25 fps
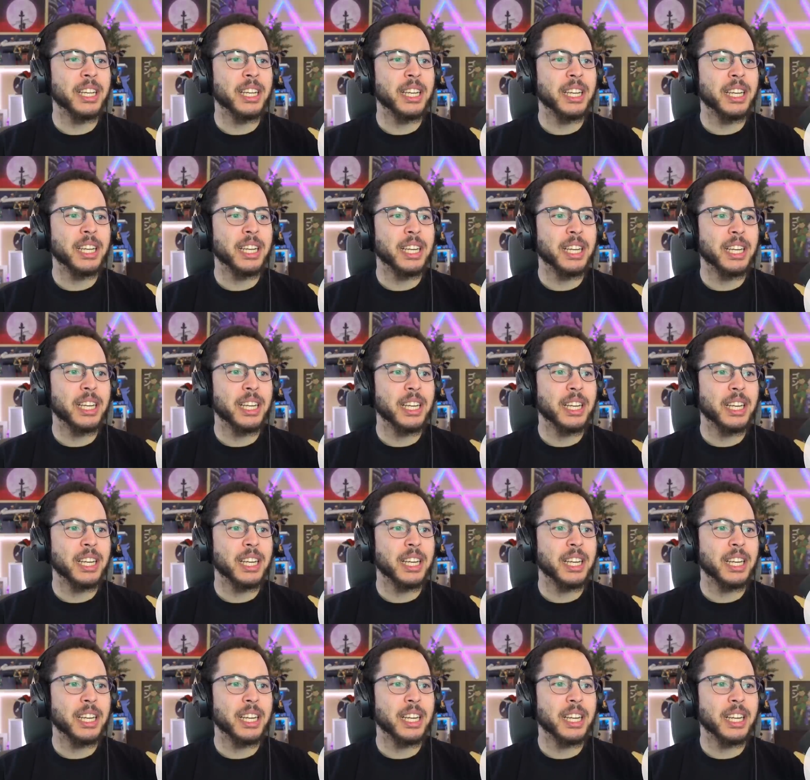
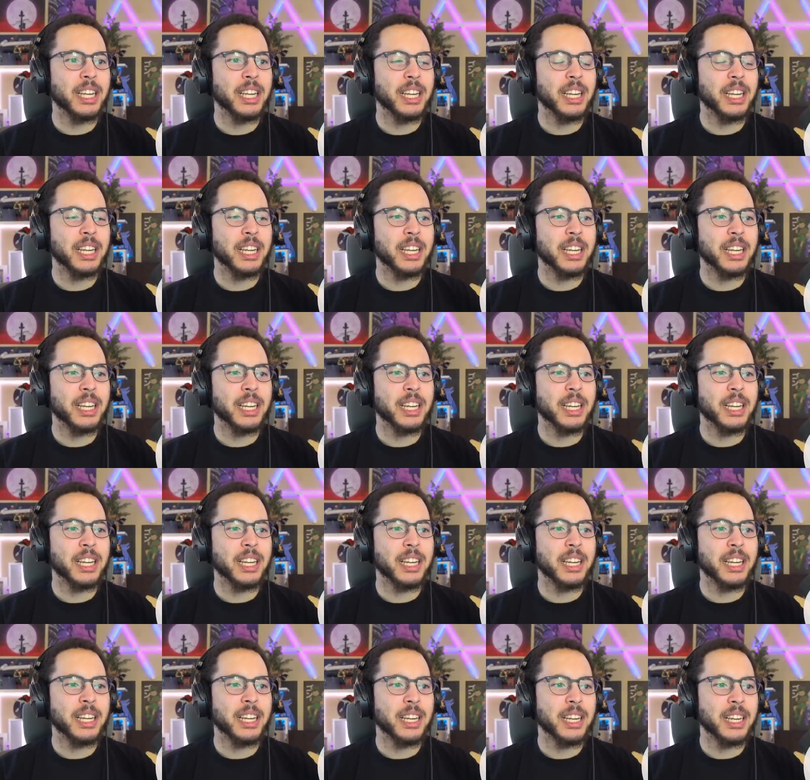
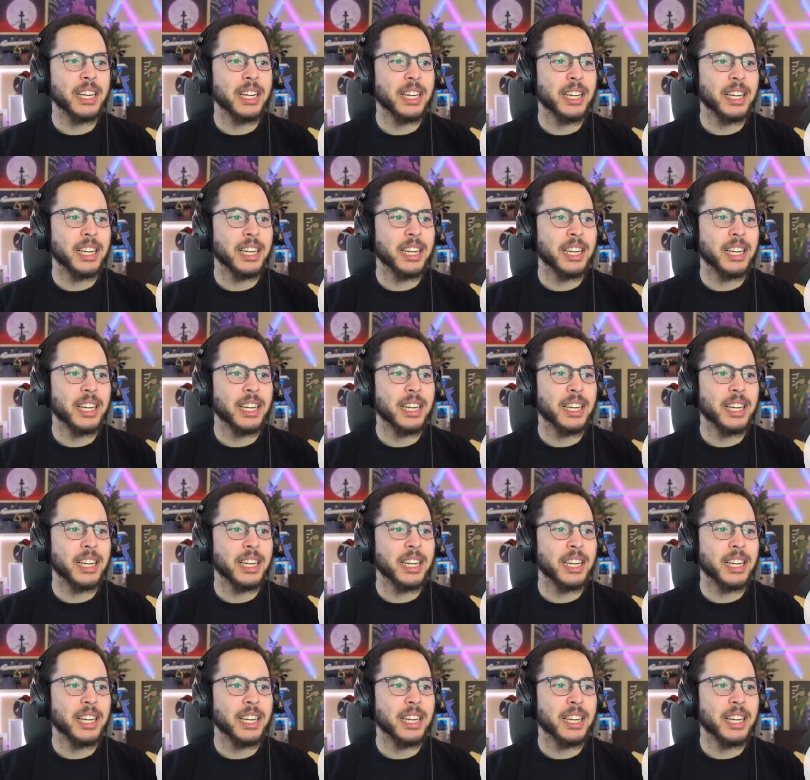(no one is talking)